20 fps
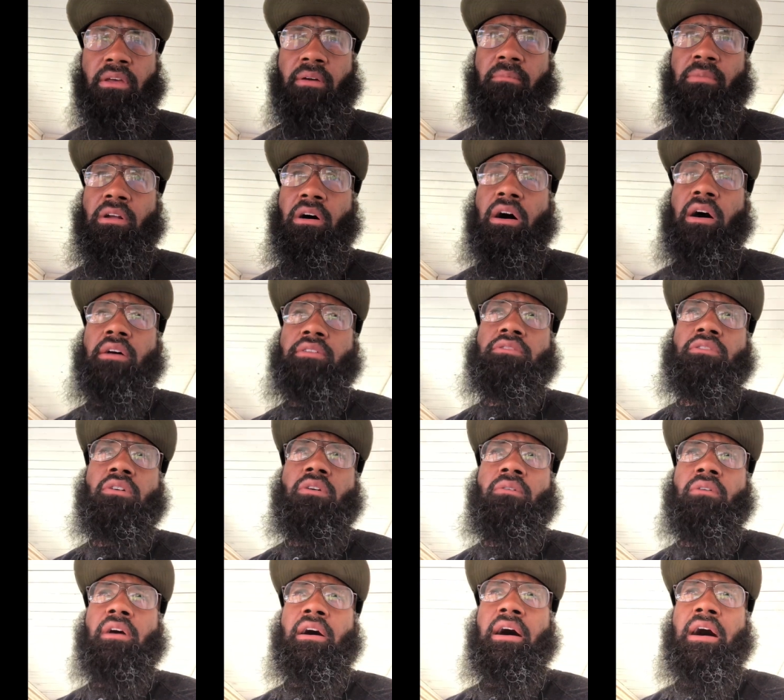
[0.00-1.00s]
But
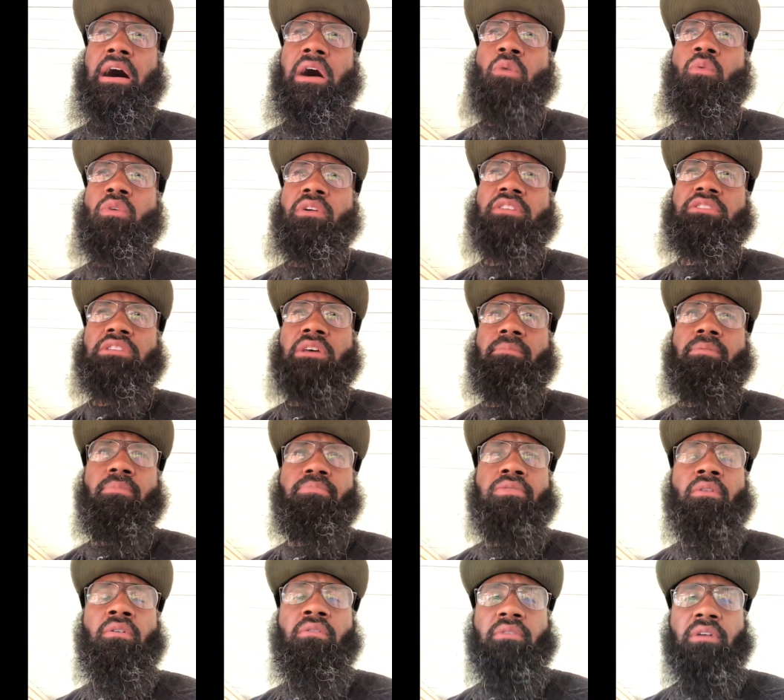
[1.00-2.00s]
also, I want to set up a
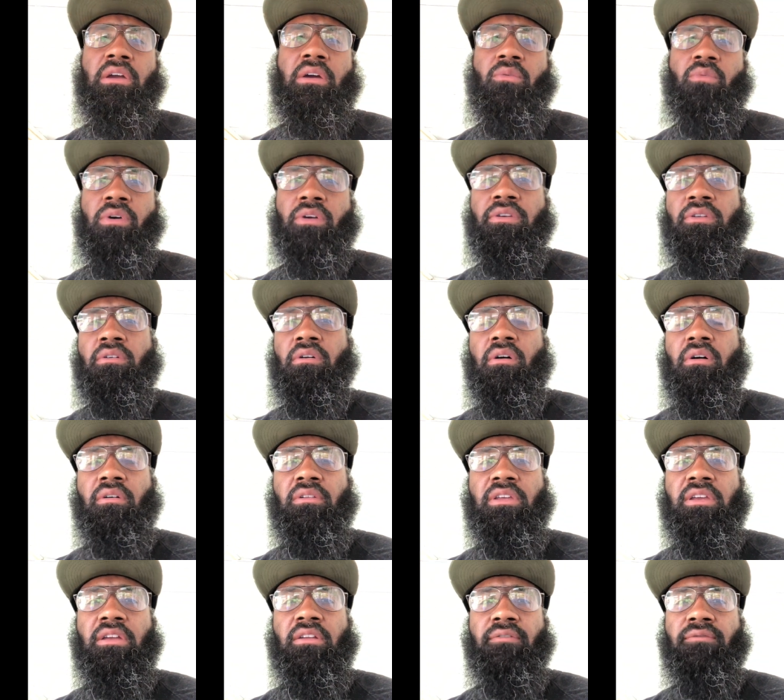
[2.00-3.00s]
program where you don't
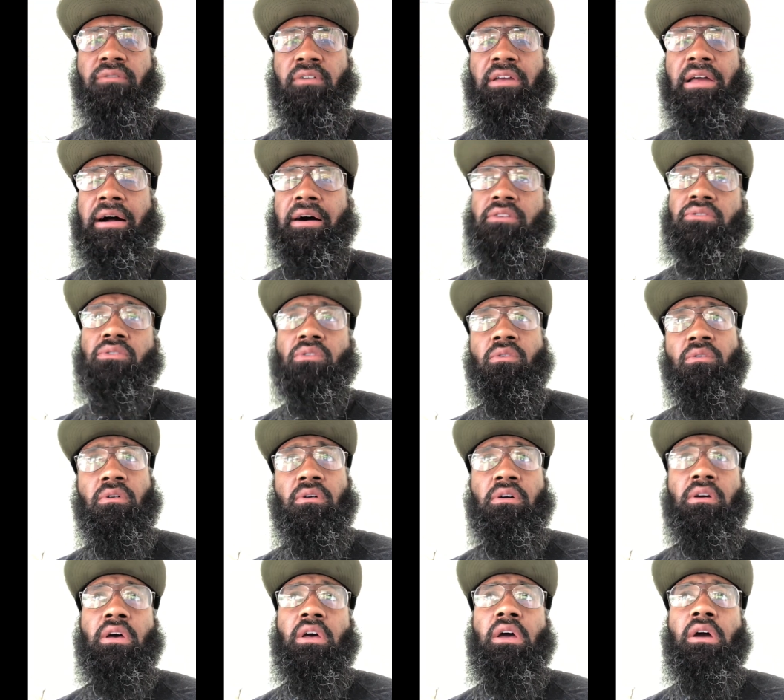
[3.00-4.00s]
only get a free house
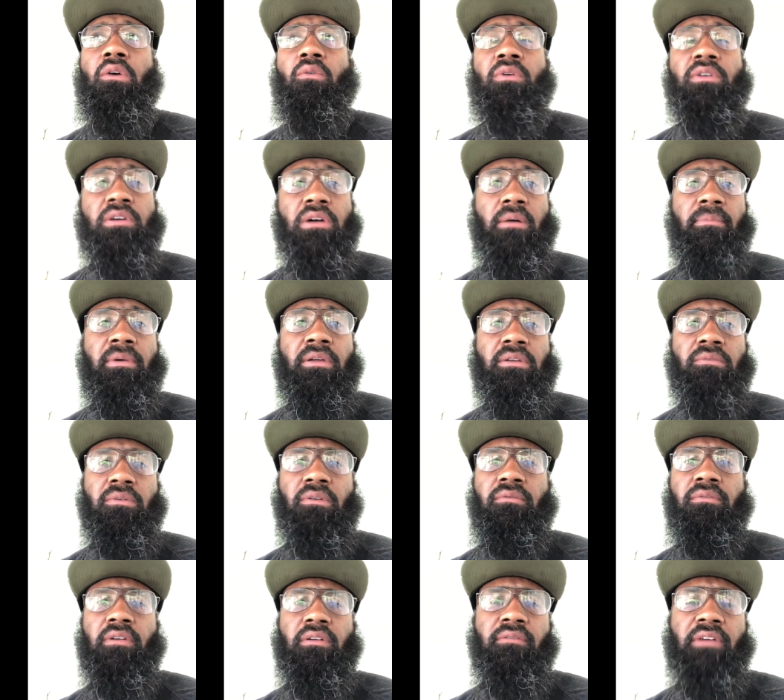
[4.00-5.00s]
or we come in and we
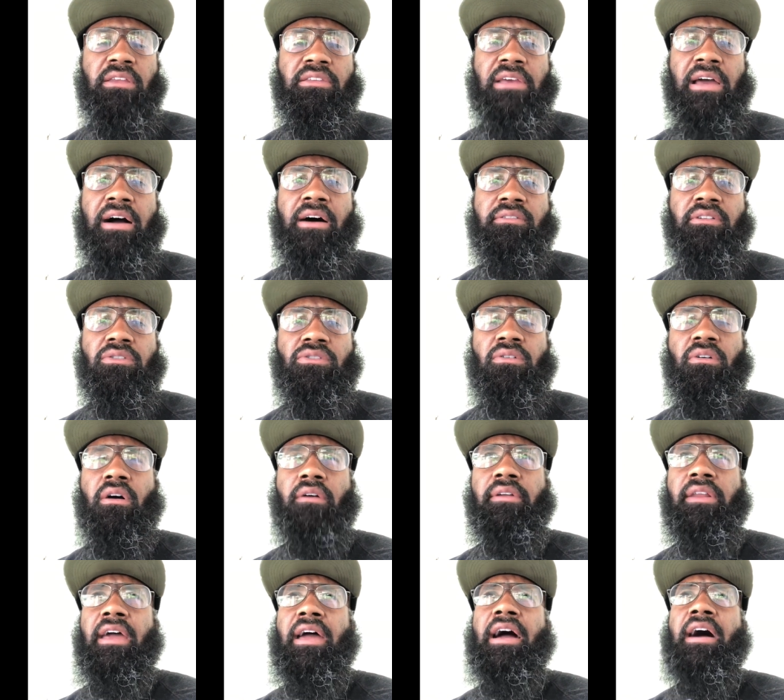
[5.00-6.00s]
renovate the house that you
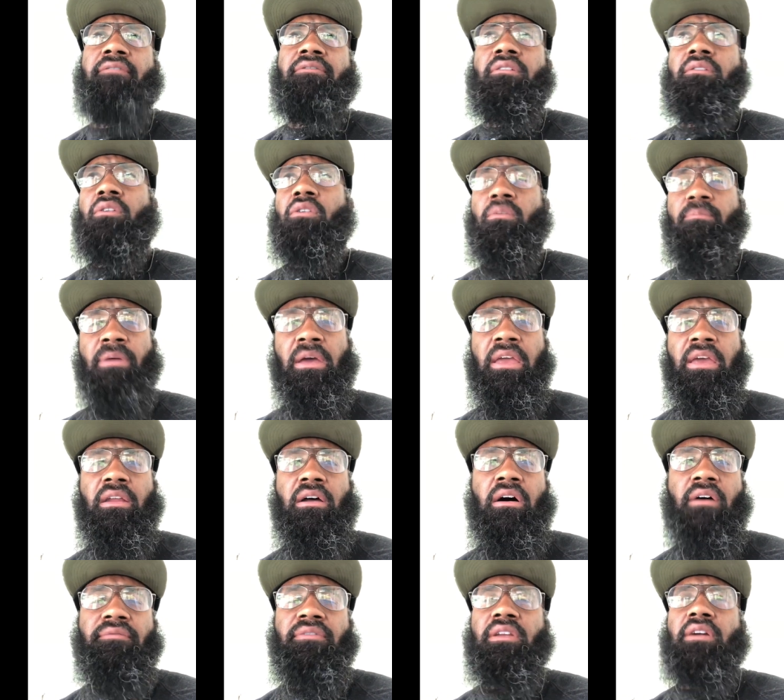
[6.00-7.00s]
already have and, or pay it
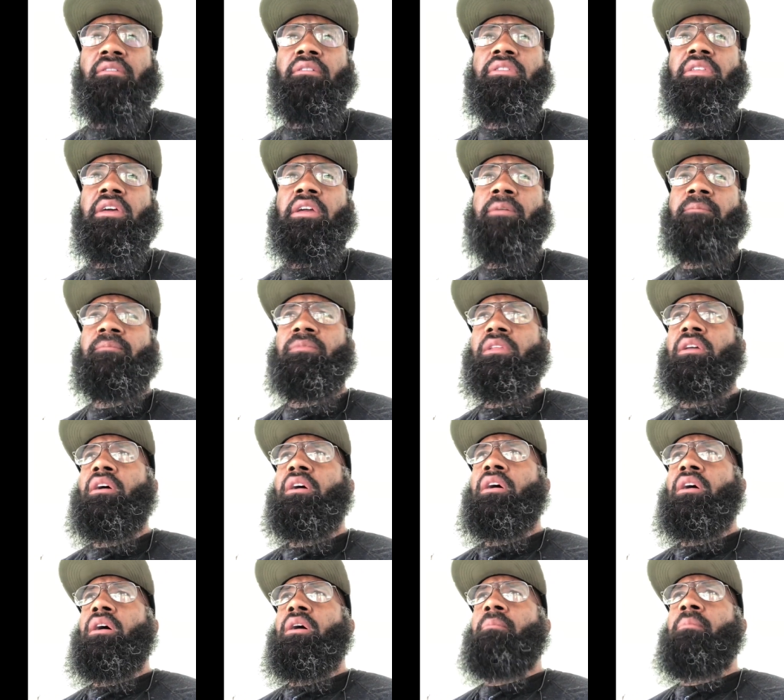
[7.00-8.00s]
off and everything,
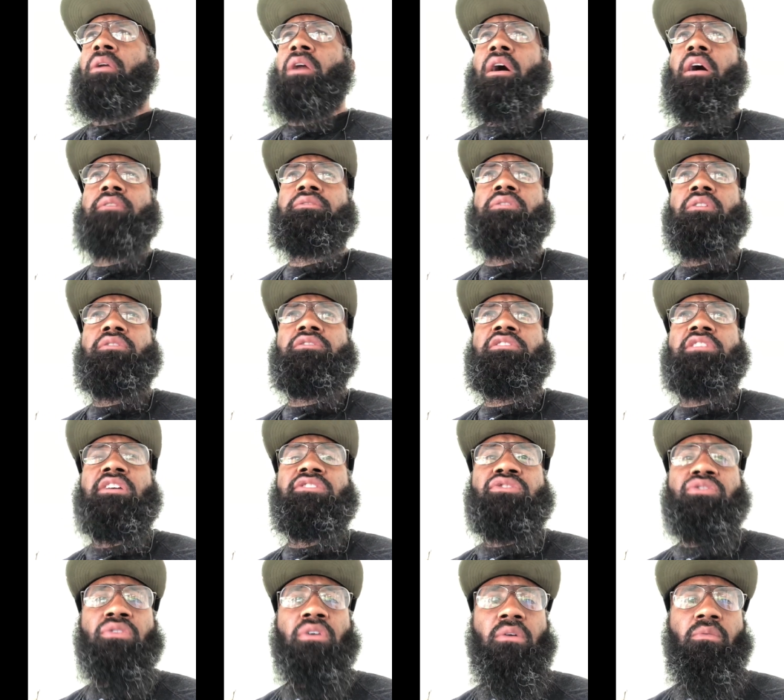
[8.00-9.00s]
but also
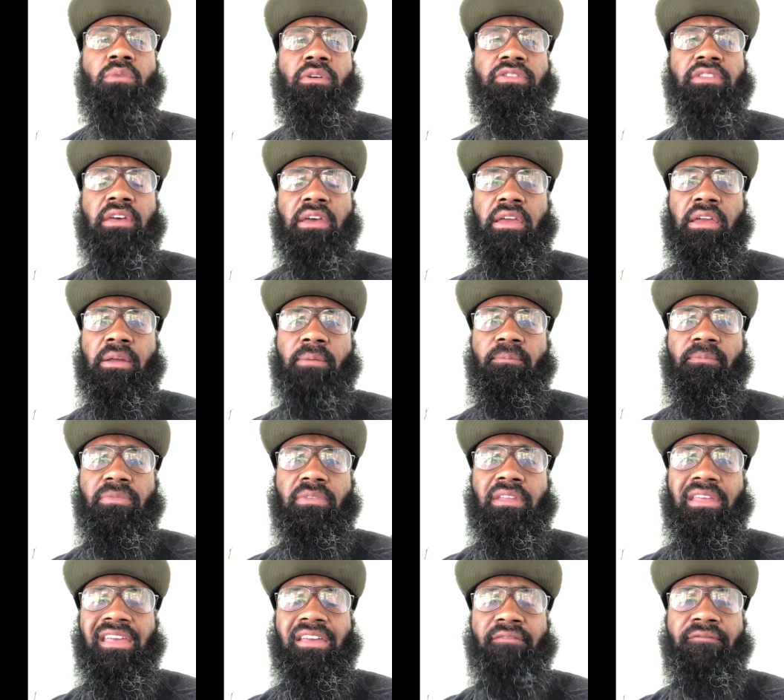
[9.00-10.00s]
set you up with a
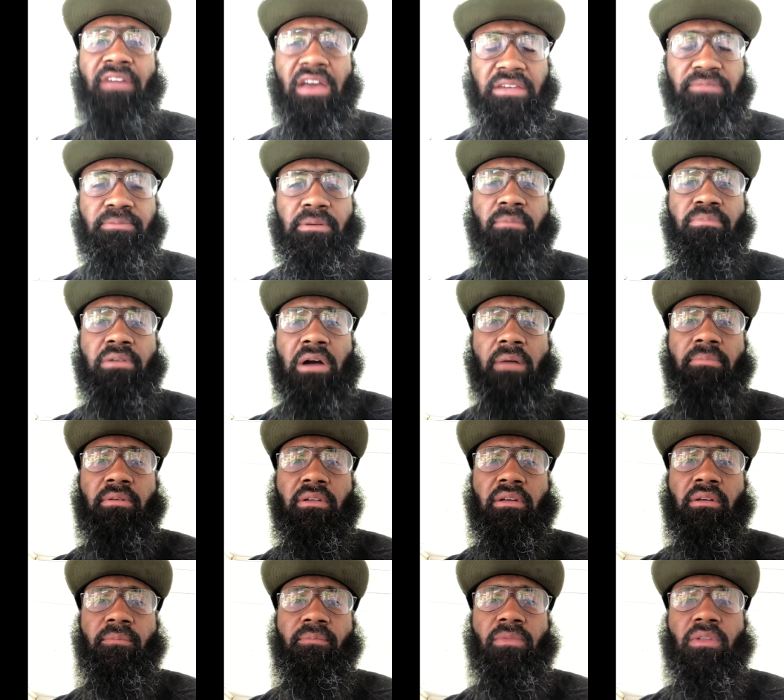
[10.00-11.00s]
investment
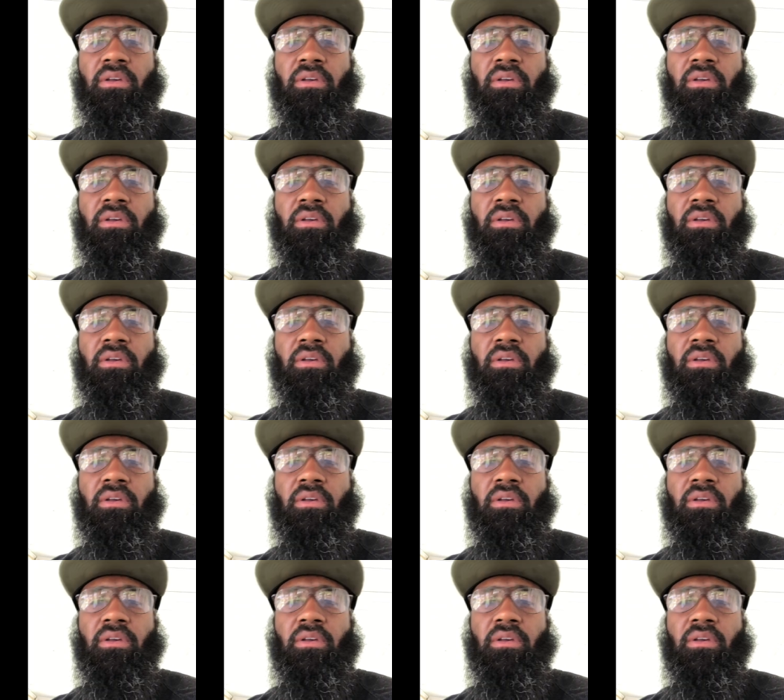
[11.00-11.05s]
property.